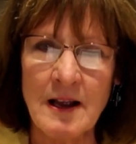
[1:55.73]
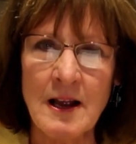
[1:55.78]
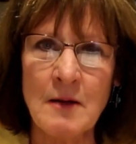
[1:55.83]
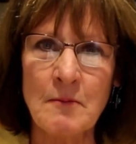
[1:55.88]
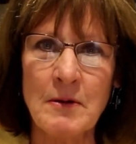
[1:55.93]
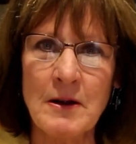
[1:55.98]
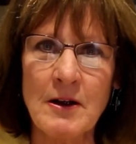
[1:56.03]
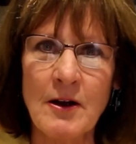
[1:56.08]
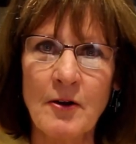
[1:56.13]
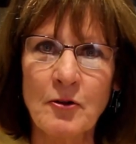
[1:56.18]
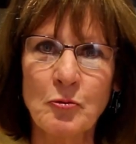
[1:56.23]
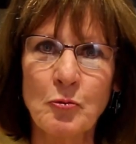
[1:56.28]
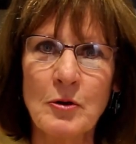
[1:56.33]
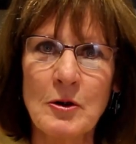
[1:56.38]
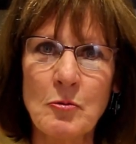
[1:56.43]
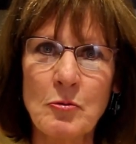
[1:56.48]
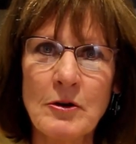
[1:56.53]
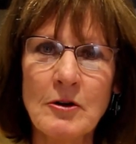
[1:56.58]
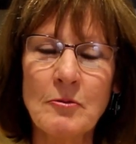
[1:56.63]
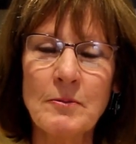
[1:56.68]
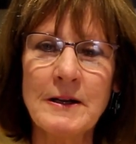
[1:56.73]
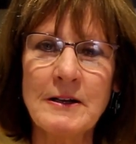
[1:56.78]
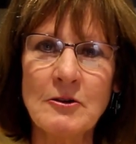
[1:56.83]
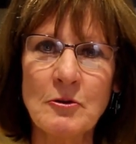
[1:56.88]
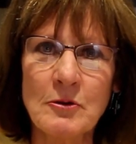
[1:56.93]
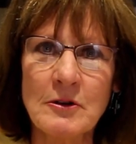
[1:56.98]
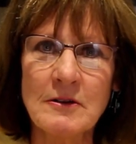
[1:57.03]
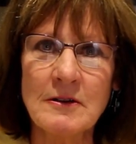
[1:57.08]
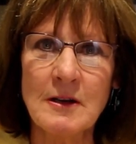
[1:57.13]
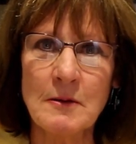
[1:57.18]
because we will be
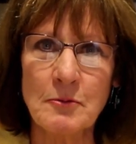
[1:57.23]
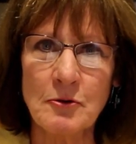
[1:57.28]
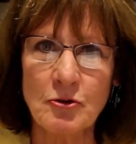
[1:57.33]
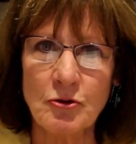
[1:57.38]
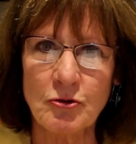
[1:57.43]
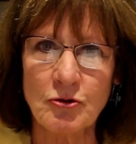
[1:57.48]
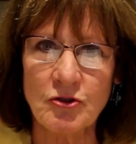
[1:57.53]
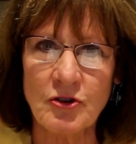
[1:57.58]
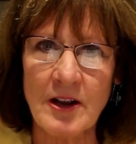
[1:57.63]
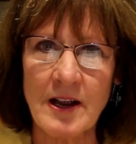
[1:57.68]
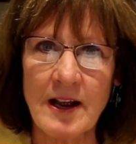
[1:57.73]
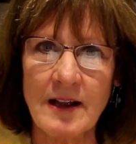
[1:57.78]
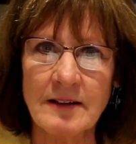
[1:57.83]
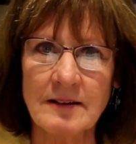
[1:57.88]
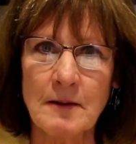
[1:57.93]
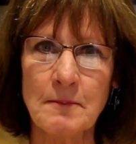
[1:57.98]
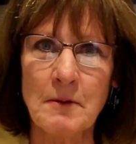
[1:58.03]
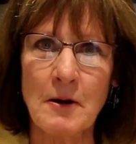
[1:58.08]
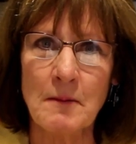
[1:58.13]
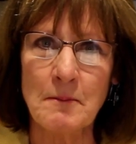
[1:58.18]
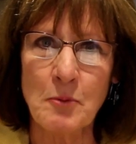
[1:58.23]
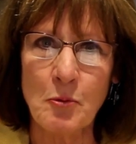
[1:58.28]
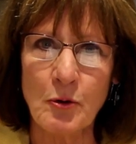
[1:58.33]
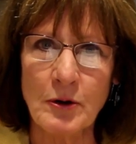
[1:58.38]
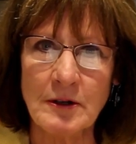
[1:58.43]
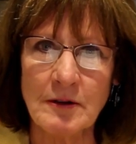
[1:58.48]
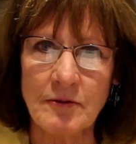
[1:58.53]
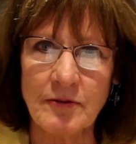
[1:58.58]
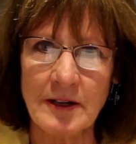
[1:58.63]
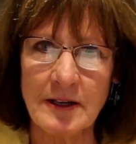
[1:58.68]
doing temperature checks upon
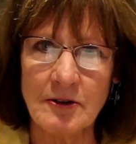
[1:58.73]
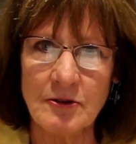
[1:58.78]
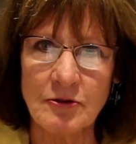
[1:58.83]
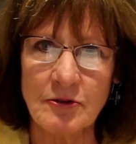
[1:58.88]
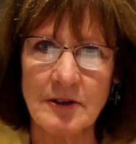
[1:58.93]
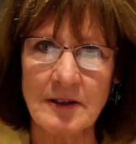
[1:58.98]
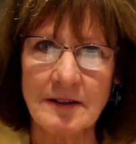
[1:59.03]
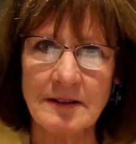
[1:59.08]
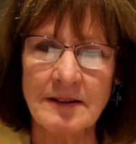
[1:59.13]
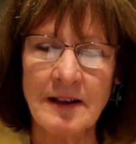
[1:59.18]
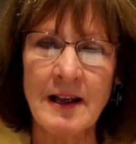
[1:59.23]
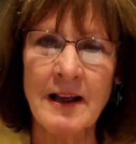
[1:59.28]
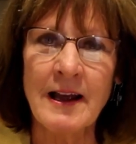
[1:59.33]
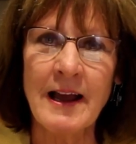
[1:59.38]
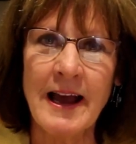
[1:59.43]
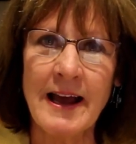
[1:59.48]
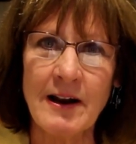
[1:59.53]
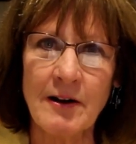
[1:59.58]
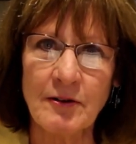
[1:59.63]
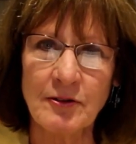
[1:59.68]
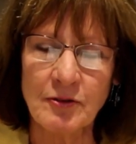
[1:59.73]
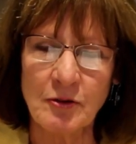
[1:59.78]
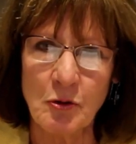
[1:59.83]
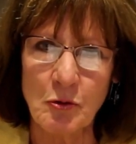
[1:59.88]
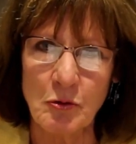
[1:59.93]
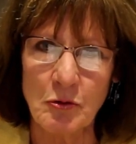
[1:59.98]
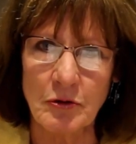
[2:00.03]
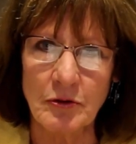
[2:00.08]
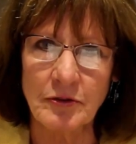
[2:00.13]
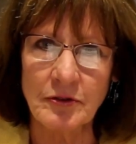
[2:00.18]
point of entries at our
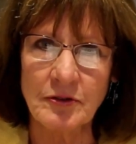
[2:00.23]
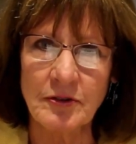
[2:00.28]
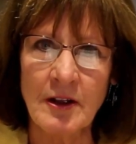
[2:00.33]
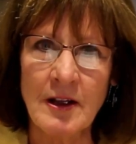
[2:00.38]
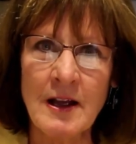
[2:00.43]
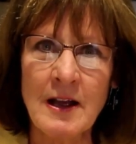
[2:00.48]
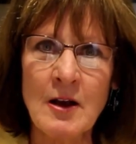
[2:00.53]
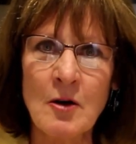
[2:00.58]
schools.